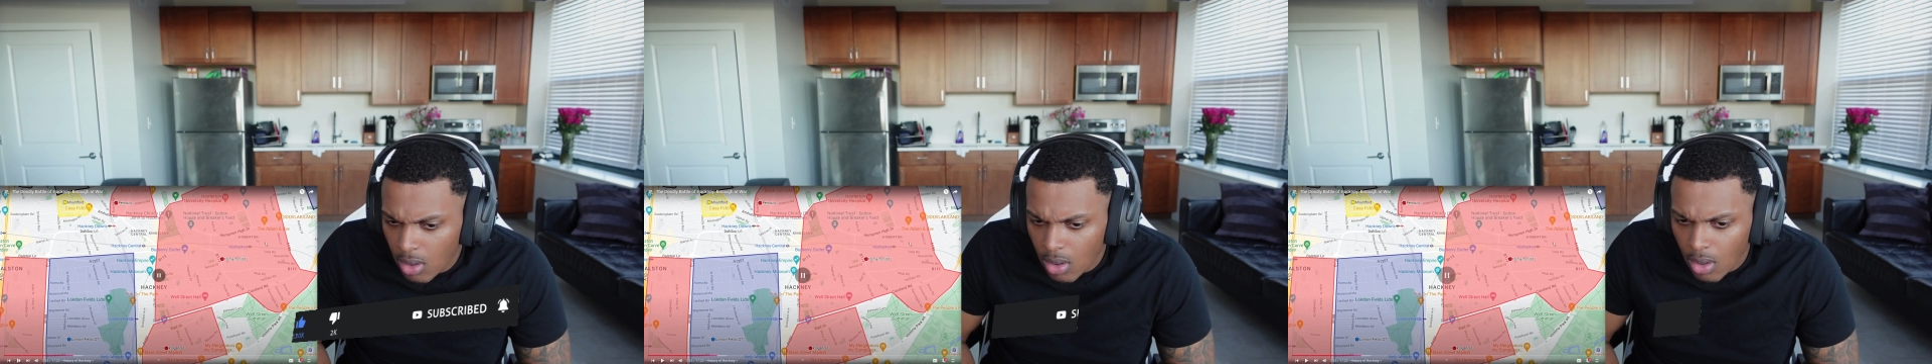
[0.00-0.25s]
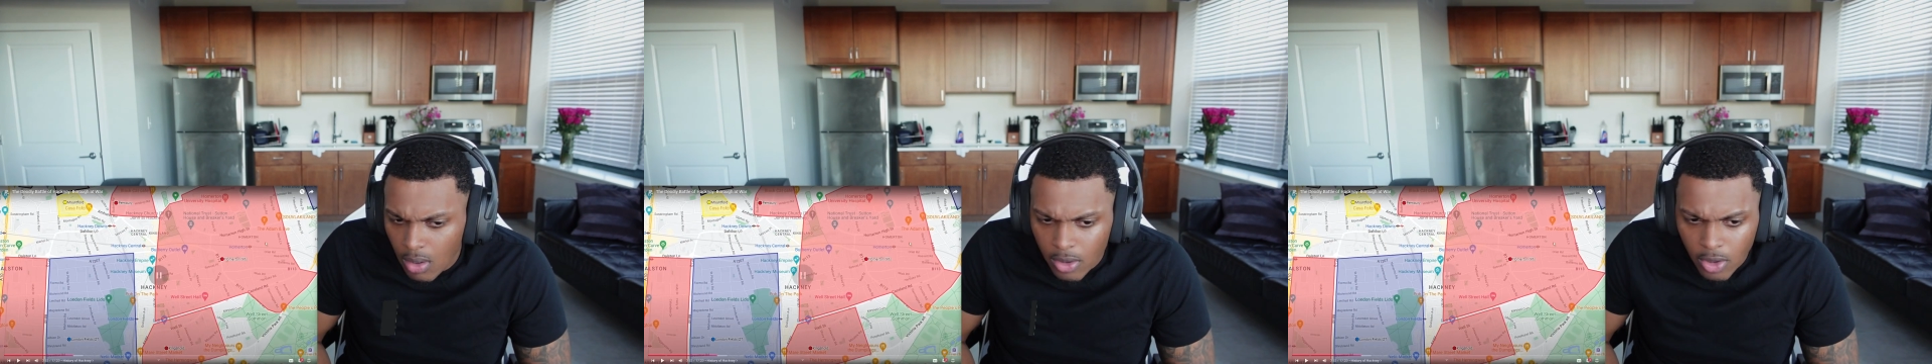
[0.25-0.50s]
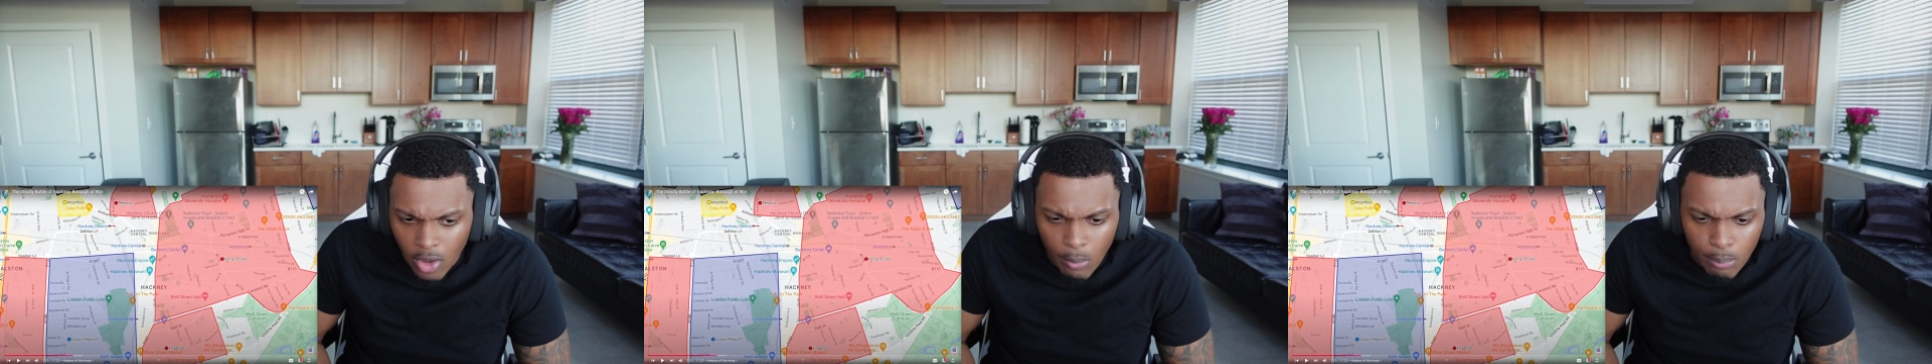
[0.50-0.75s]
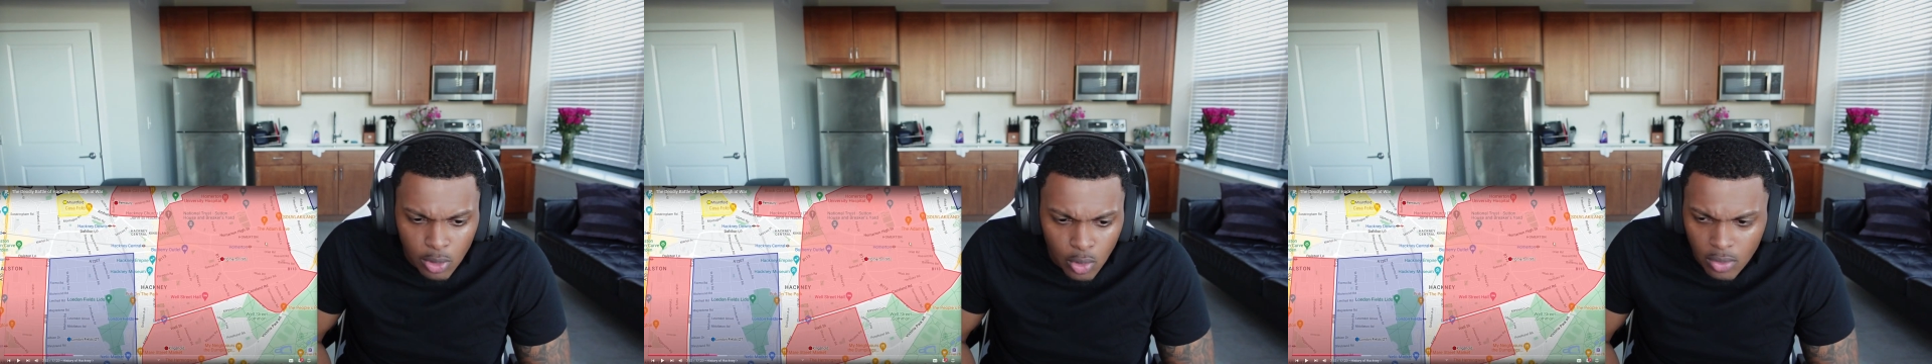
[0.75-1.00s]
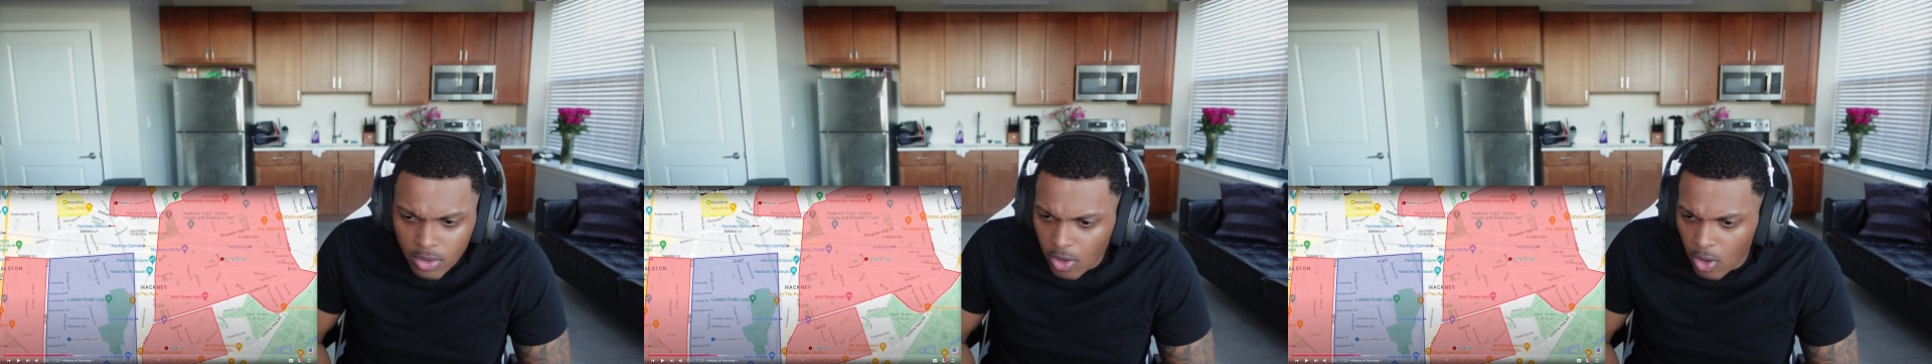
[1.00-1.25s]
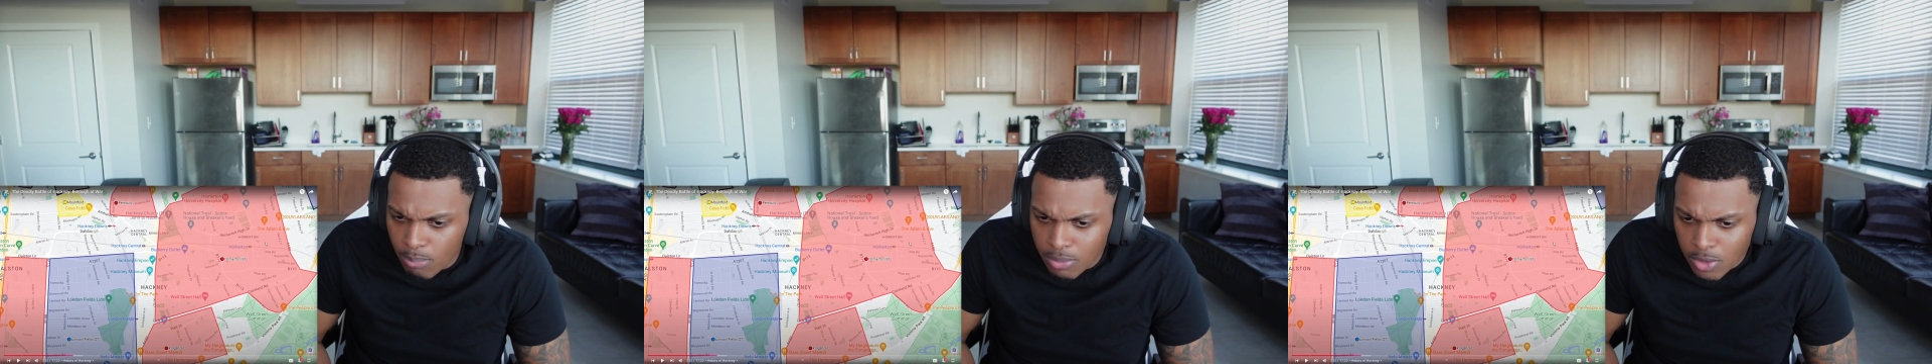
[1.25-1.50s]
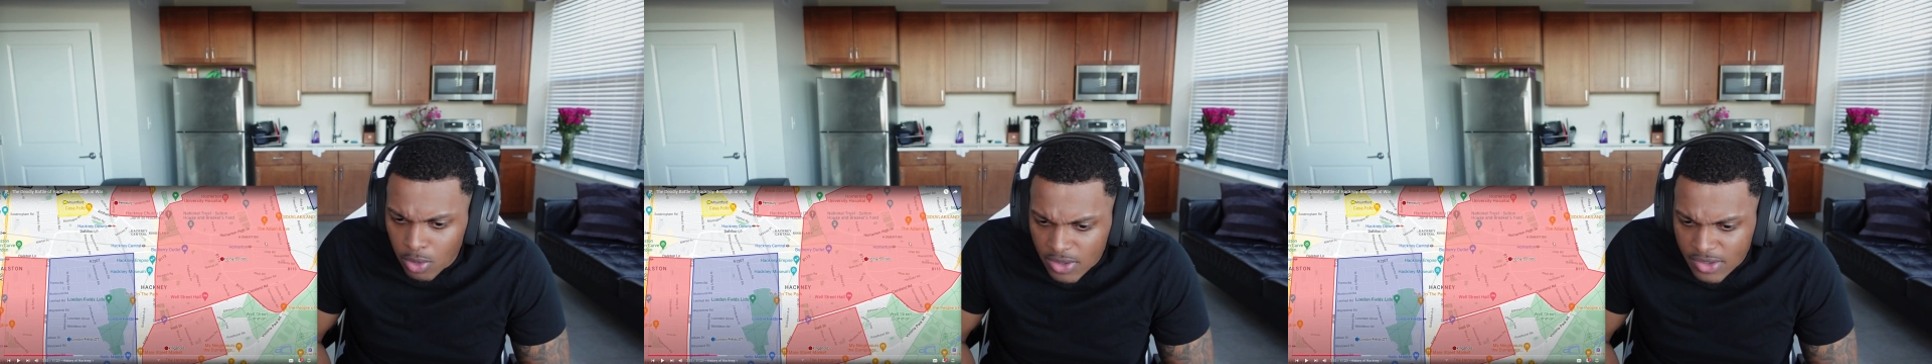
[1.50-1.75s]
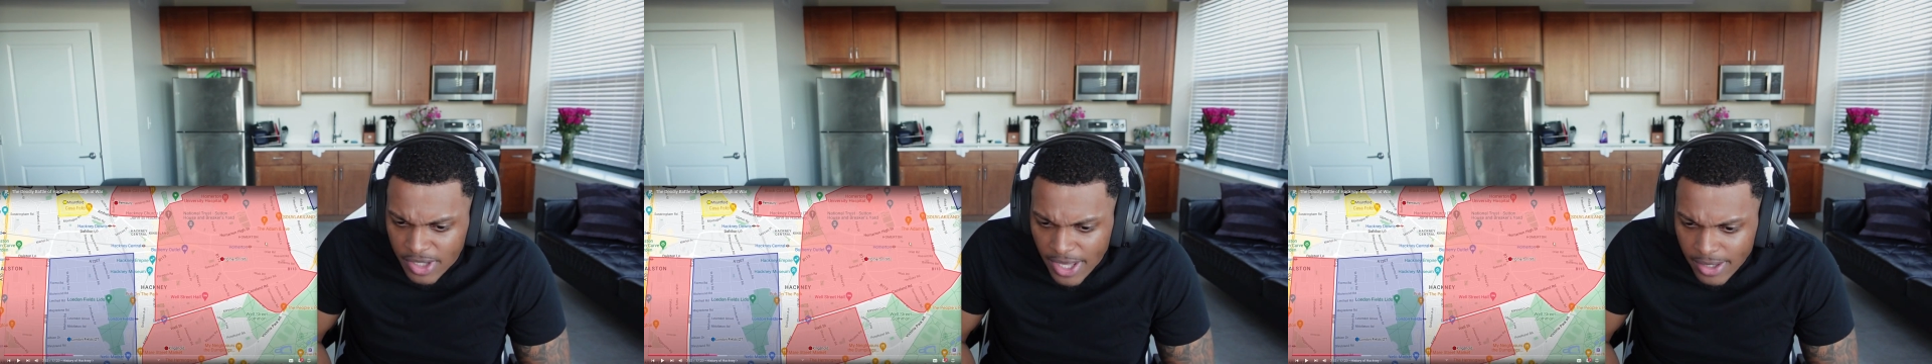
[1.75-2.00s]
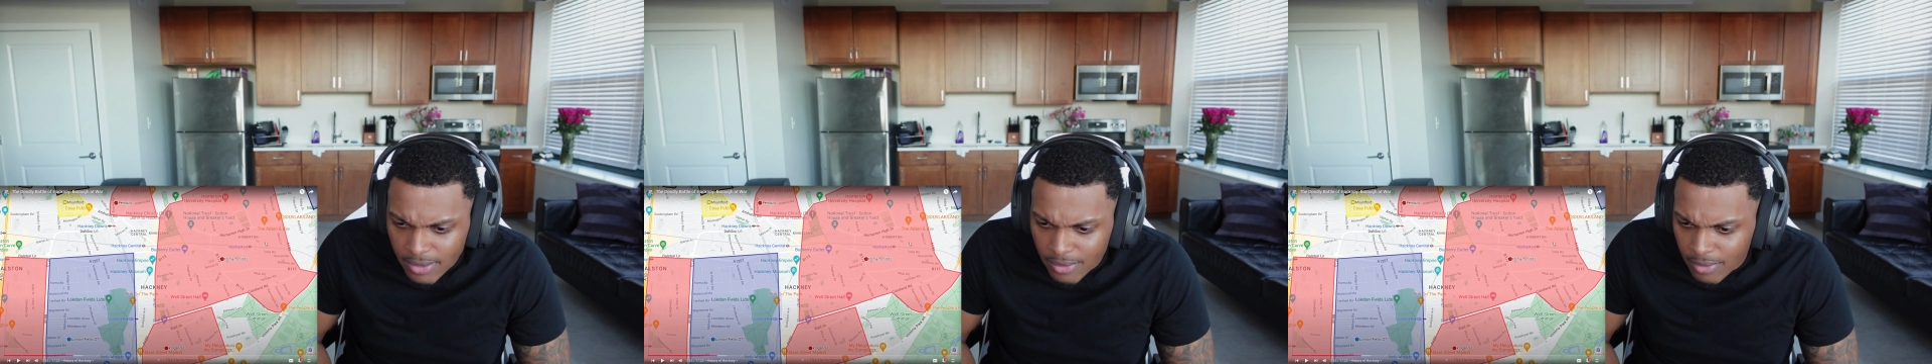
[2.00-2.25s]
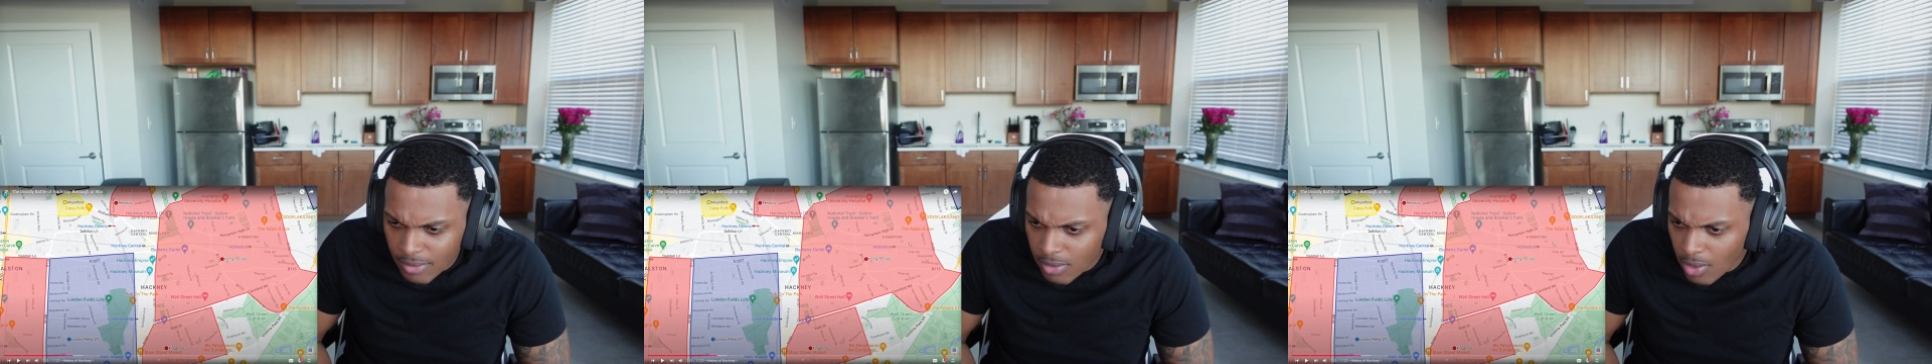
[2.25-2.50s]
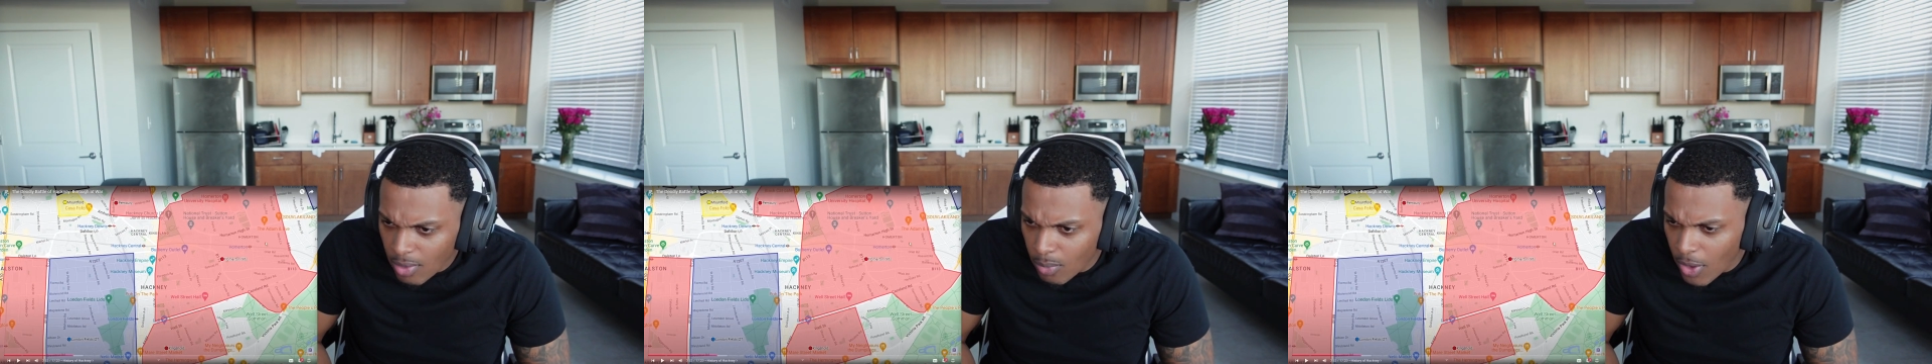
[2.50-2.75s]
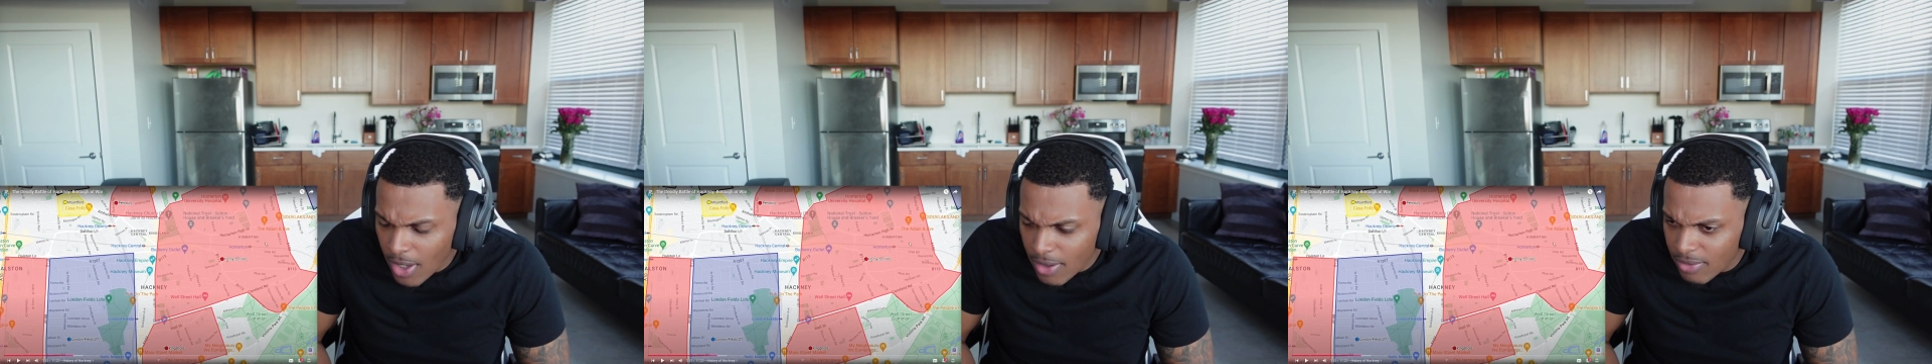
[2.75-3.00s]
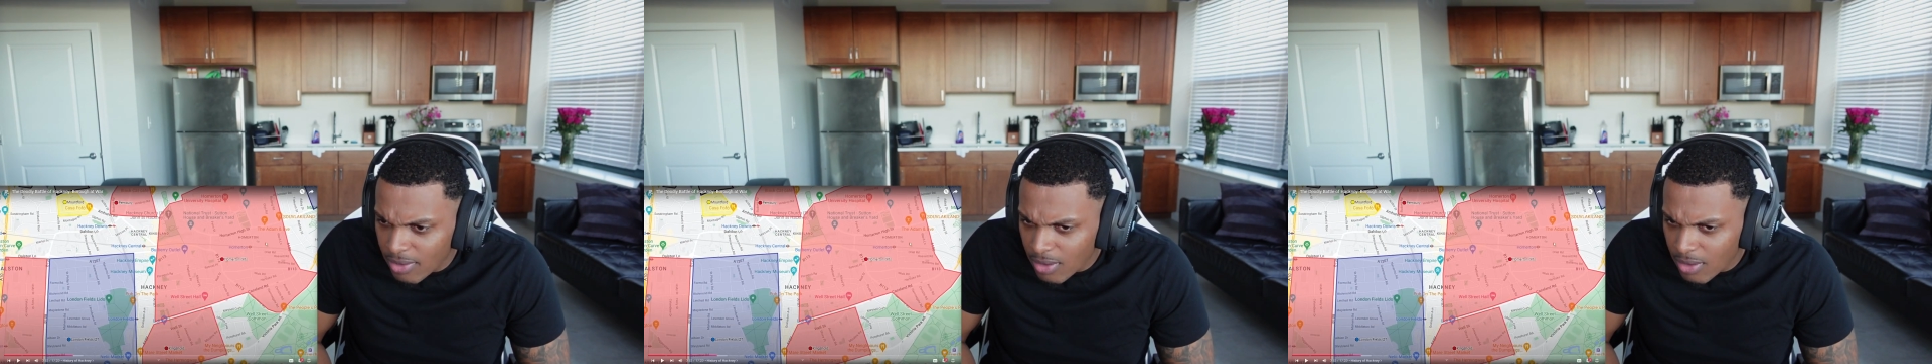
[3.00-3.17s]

Blue is like, what?